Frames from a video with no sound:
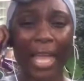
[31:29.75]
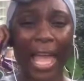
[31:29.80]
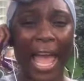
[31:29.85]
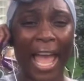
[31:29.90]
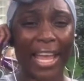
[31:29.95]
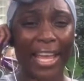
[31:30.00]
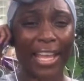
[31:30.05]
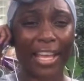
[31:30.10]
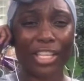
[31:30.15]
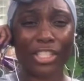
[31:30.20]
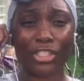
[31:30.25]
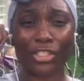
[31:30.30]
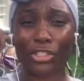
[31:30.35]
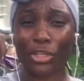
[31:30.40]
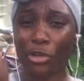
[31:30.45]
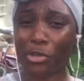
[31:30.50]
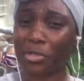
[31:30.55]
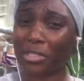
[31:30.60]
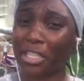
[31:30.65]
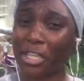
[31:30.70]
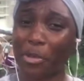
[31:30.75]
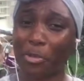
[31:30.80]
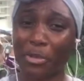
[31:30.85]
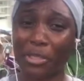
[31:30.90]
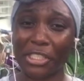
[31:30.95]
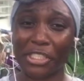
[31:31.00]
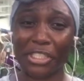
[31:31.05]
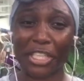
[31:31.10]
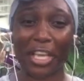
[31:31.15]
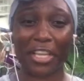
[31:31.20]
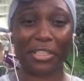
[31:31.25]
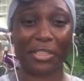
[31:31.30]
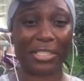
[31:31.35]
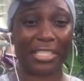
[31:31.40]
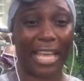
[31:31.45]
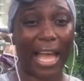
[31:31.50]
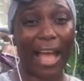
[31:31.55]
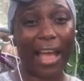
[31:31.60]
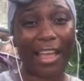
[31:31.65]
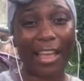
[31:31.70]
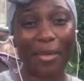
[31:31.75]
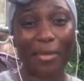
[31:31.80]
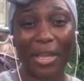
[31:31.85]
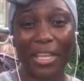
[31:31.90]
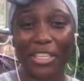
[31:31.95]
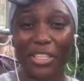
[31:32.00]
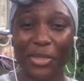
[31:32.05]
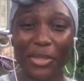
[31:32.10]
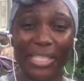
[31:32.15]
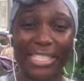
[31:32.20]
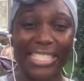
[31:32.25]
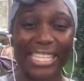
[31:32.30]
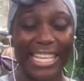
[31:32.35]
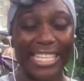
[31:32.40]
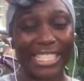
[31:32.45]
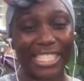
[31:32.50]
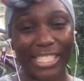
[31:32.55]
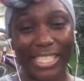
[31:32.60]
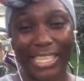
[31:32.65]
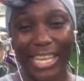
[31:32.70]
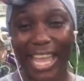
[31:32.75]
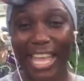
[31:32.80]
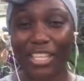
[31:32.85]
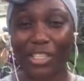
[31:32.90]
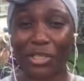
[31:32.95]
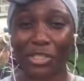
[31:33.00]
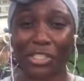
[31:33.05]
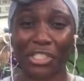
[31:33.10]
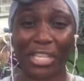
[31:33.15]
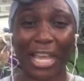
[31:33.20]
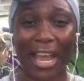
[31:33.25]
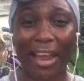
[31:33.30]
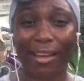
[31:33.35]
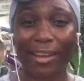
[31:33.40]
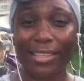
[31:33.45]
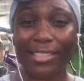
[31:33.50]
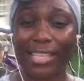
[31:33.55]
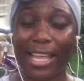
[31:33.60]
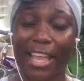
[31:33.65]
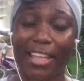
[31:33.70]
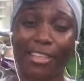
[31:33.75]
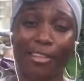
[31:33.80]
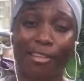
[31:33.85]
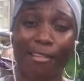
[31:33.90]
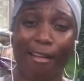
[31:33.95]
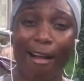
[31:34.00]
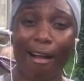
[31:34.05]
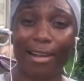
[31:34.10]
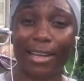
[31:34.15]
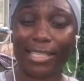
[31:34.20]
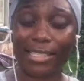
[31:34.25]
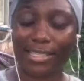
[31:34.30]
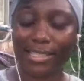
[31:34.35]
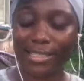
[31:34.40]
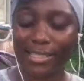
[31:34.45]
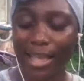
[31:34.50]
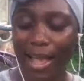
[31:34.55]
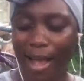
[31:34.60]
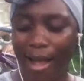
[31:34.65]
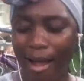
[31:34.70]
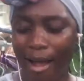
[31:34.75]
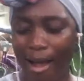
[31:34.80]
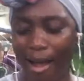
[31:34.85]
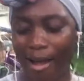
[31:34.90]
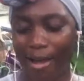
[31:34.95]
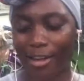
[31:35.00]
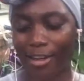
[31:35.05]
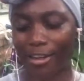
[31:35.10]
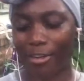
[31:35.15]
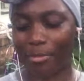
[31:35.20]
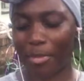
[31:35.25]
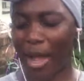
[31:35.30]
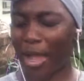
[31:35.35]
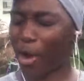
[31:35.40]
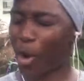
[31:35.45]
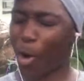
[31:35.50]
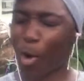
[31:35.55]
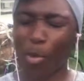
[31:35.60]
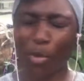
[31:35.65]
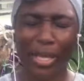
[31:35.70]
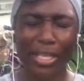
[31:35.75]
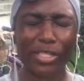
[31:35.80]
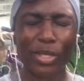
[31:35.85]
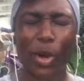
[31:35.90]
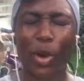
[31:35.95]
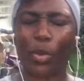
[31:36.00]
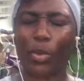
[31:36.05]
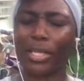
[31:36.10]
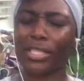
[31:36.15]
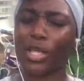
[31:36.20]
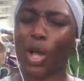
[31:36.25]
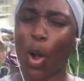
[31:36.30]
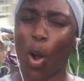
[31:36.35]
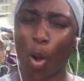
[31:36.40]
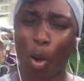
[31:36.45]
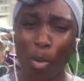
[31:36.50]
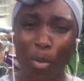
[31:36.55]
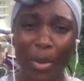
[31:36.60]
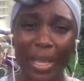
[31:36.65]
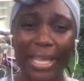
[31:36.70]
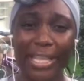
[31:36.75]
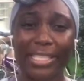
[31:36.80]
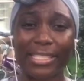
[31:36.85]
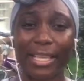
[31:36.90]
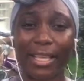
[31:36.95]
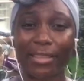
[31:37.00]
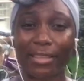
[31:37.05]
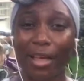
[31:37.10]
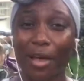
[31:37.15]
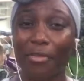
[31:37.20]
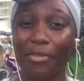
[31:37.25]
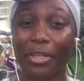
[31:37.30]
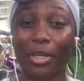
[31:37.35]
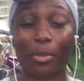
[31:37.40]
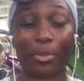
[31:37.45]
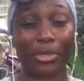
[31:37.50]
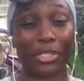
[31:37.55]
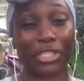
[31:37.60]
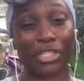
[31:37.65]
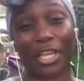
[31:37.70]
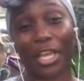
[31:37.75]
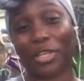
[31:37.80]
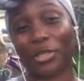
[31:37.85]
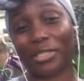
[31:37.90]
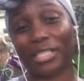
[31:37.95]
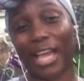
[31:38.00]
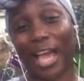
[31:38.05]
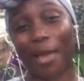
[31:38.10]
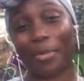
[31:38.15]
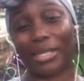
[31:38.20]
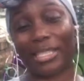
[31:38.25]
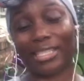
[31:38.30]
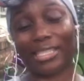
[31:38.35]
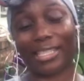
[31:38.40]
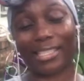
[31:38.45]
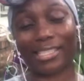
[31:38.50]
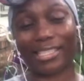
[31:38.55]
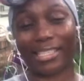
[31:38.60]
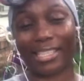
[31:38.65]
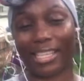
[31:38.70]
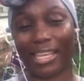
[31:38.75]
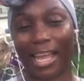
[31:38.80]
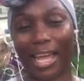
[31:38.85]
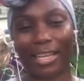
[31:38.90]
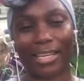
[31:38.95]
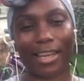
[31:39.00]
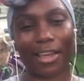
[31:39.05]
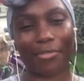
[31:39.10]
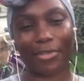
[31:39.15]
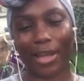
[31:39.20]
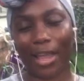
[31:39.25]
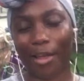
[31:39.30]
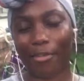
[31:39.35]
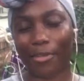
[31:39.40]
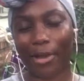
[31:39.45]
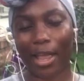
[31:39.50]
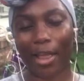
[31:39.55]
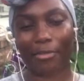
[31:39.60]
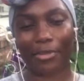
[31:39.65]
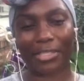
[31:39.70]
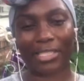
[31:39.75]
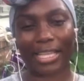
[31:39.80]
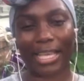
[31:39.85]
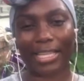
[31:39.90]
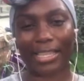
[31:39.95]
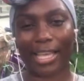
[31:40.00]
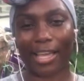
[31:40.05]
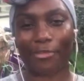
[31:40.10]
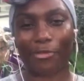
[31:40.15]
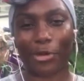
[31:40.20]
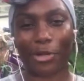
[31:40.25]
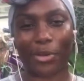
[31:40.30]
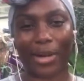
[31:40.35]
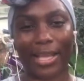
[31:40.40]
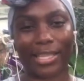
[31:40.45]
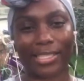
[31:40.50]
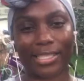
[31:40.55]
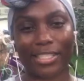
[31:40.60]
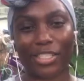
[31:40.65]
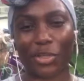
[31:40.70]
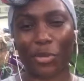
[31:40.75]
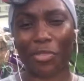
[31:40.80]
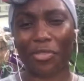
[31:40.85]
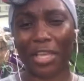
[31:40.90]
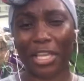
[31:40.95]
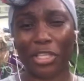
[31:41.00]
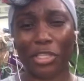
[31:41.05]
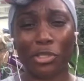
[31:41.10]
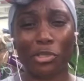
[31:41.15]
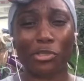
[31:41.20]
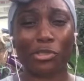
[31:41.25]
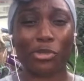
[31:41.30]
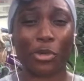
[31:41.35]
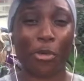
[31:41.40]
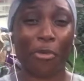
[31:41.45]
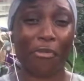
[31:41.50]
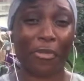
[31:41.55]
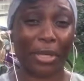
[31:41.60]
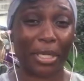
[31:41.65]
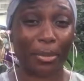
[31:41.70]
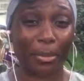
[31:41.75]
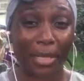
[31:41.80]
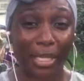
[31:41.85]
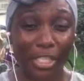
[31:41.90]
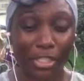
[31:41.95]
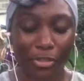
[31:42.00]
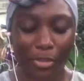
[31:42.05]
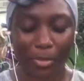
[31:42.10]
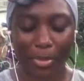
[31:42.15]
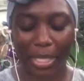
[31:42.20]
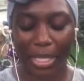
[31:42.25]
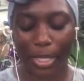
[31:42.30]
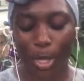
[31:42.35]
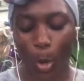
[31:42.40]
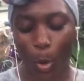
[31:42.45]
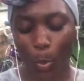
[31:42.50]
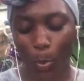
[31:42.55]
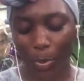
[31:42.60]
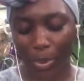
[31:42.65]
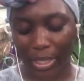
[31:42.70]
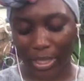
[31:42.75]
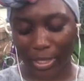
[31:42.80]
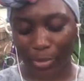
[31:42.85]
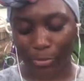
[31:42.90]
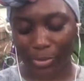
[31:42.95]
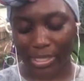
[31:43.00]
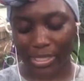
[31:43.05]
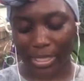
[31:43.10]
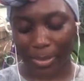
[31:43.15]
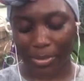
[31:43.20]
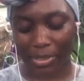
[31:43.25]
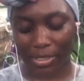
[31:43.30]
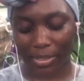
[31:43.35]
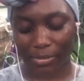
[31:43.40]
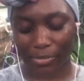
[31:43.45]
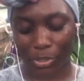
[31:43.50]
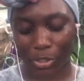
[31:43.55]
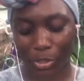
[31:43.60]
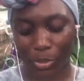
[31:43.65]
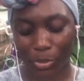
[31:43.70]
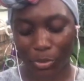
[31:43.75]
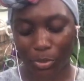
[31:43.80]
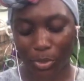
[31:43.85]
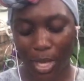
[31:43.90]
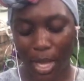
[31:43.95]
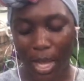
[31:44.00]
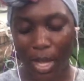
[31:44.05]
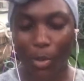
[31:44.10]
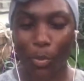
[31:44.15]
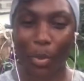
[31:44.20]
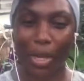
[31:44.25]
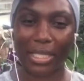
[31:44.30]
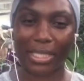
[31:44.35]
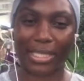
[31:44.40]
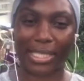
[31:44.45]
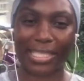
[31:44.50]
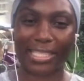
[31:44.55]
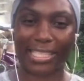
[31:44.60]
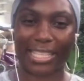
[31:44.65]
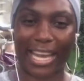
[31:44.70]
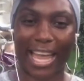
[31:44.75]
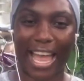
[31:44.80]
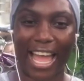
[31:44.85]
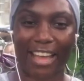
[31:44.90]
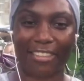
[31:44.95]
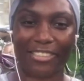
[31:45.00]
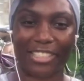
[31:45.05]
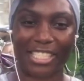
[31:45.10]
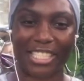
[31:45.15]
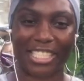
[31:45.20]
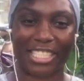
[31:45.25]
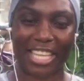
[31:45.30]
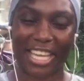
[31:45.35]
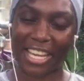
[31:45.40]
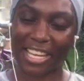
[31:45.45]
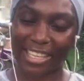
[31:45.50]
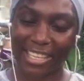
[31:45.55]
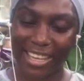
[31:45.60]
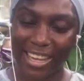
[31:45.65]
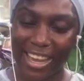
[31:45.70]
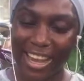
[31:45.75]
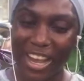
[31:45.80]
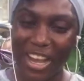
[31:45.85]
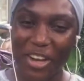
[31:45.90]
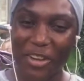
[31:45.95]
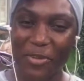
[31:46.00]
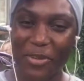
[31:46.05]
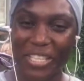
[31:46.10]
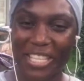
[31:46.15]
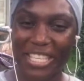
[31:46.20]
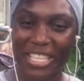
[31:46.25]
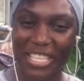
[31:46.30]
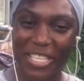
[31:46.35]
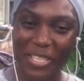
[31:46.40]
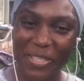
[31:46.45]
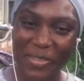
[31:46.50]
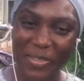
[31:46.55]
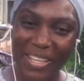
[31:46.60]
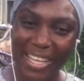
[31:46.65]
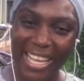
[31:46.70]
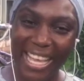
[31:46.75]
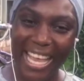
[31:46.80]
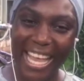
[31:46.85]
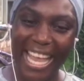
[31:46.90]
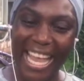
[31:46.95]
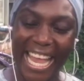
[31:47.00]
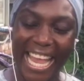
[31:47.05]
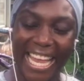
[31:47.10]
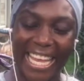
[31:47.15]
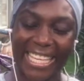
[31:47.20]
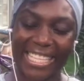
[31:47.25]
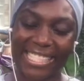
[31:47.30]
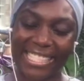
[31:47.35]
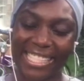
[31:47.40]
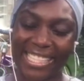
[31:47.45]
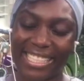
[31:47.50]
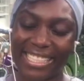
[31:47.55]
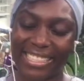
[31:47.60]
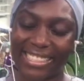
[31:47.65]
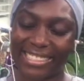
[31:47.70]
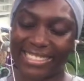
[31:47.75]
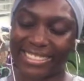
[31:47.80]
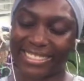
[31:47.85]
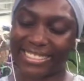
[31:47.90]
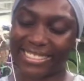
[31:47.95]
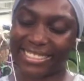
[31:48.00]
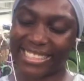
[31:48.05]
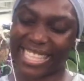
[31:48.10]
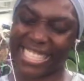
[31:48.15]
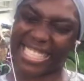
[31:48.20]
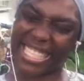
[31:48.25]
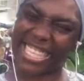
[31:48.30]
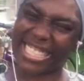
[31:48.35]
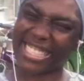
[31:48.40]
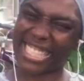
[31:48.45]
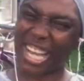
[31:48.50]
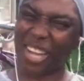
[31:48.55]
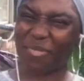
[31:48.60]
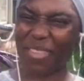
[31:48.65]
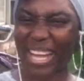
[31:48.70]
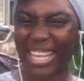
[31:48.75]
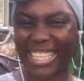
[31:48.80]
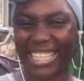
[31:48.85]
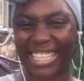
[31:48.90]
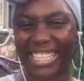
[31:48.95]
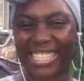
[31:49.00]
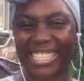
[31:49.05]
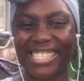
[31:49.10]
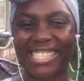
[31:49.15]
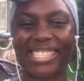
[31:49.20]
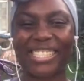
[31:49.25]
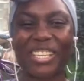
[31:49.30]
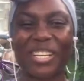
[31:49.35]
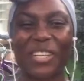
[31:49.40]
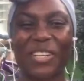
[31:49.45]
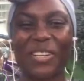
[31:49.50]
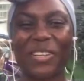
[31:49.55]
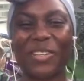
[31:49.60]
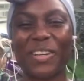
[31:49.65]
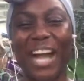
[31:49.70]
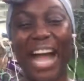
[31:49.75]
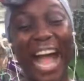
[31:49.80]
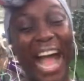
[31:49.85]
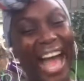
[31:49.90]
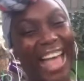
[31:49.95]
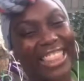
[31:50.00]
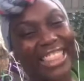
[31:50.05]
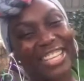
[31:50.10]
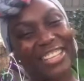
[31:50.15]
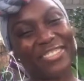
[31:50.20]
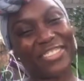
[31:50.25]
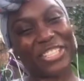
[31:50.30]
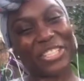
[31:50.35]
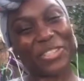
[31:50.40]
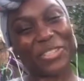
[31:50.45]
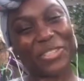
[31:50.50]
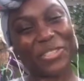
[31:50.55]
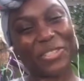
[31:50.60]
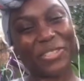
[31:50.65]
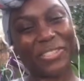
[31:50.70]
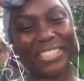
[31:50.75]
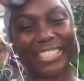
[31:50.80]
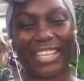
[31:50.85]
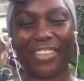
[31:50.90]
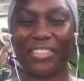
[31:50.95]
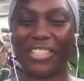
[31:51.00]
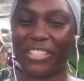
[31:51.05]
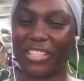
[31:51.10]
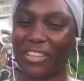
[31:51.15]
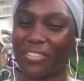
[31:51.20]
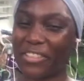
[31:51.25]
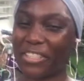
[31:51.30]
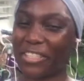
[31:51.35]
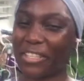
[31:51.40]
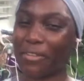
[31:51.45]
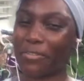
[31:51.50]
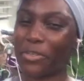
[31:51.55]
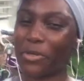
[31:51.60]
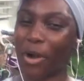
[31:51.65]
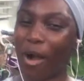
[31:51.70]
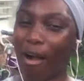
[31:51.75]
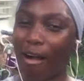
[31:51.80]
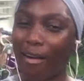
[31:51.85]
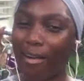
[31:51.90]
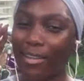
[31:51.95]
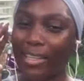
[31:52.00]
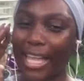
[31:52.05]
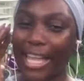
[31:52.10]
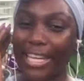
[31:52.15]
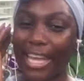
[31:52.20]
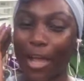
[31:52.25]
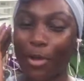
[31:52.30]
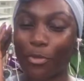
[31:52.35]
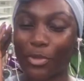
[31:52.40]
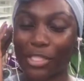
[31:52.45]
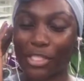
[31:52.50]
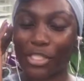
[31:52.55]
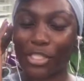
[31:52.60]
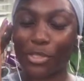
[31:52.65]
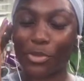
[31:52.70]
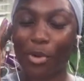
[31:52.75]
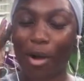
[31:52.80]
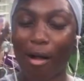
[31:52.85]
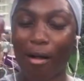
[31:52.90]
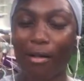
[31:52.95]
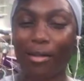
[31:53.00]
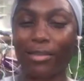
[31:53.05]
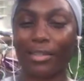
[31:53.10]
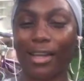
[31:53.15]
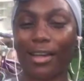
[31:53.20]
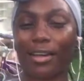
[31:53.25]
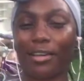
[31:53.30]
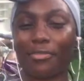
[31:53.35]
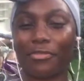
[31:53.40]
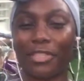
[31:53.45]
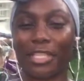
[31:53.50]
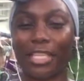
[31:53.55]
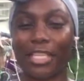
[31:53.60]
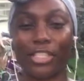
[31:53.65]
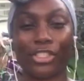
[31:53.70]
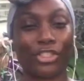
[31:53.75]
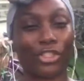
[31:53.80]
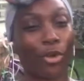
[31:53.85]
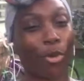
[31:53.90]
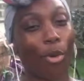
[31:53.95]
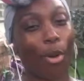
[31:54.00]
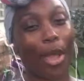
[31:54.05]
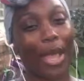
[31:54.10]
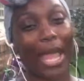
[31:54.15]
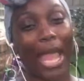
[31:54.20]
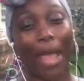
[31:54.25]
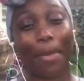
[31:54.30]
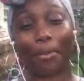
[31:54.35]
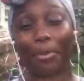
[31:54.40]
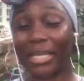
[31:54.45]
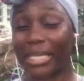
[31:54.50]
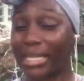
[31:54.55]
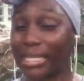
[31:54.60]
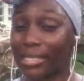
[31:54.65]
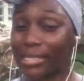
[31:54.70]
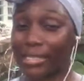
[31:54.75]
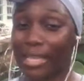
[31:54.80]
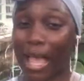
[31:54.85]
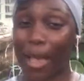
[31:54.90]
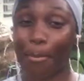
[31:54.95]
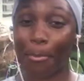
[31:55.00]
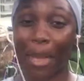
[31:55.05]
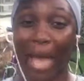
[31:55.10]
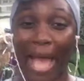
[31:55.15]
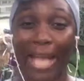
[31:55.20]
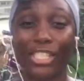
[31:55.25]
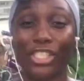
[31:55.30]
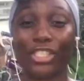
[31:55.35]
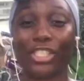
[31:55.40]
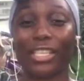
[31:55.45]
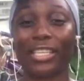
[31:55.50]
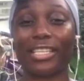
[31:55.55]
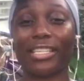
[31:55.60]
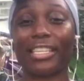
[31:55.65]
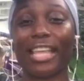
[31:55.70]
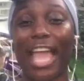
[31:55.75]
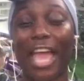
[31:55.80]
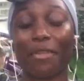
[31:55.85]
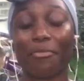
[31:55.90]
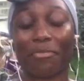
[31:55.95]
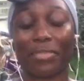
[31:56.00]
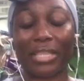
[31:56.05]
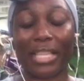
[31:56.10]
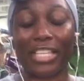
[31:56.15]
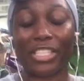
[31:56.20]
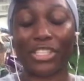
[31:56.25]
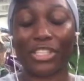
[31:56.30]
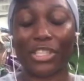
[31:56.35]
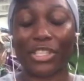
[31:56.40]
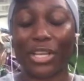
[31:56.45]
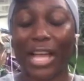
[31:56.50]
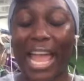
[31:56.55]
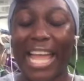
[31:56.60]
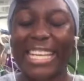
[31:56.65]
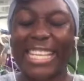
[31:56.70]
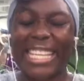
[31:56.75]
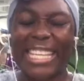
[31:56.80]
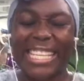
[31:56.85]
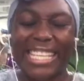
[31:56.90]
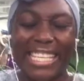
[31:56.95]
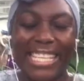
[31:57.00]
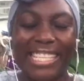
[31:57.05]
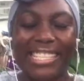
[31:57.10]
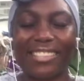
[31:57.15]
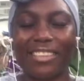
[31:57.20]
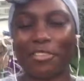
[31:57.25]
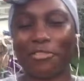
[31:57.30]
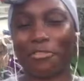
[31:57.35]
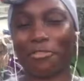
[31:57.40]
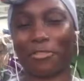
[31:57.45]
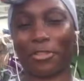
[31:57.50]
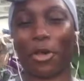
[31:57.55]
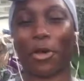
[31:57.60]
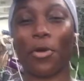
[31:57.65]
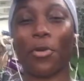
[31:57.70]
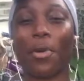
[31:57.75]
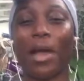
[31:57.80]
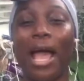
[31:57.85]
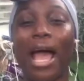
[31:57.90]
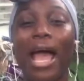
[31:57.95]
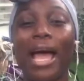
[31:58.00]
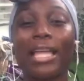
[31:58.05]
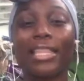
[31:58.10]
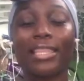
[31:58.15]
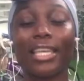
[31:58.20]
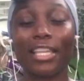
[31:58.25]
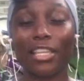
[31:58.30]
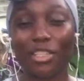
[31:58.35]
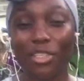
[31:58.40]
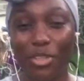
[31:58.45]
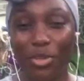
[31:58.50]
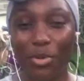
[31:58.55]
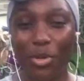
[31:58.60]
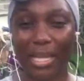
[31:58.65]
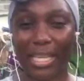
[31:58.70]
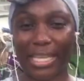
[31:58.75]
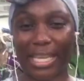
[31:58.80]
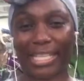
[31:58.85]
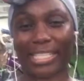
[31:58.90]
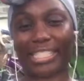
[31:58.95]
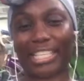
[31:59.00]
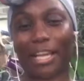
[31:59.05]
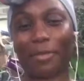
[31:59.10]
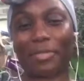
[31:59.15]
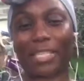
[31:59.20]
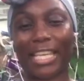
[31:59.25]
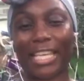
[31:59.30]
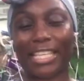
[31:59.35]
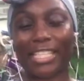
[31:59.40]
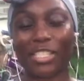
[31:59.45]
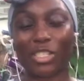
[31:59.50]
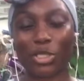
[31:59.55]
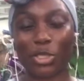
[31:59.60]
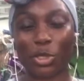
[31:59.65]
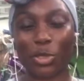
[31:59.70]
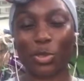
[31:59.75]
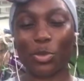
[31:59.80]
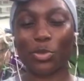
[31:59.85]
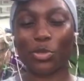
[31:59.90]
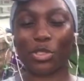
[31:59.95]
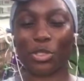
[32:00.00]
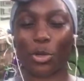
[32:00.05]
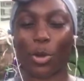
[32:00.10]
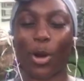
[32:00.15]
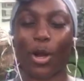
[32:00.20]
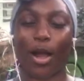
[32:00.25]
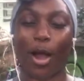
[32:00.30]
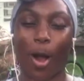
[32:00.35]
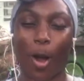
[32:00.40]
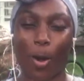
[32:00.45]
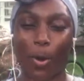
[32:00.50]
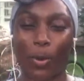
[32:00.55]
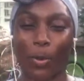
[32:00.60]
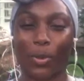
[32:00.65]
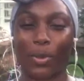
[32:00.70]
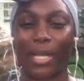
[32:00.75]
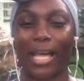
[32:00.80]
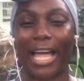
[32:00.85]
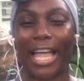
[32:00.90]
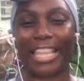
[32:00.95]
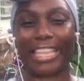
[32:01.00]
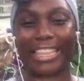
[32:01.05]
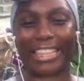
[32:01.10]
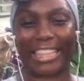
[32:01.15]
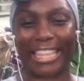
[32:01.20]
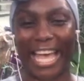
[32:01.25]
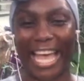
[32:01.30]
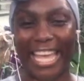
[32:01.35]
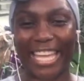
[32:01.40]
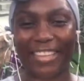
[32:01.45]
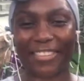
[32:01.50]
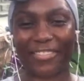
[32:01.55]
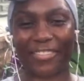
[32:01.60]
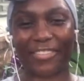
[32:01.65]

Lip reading: I certainly appreciate your time and your attention and your shares and your hearts. I always love and appreciate your time and attention, and I never, ever take that for granted. So thank you so very much for being open and receptive to what it is that I have to share with you. And that's it. I'm out of here. So I love you all. And I wish you all of the joy and peace and passion and pleasure and ease and flow that you can accept into your own life.